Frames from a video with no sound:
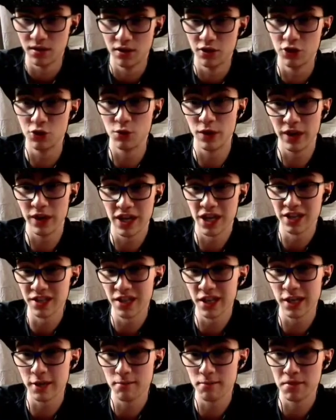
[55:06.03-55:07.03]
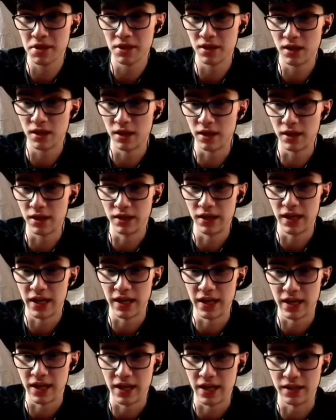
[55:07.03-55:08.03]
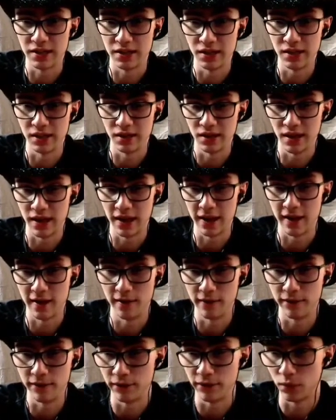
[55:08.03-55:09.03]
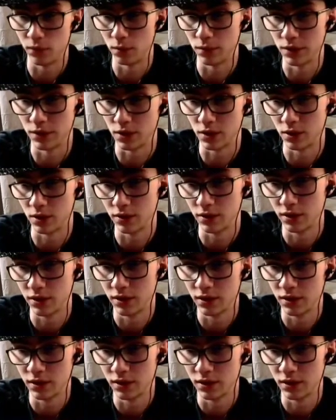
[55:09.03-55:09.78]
So I guess I can be lucky the AI didn't have, or what's it called?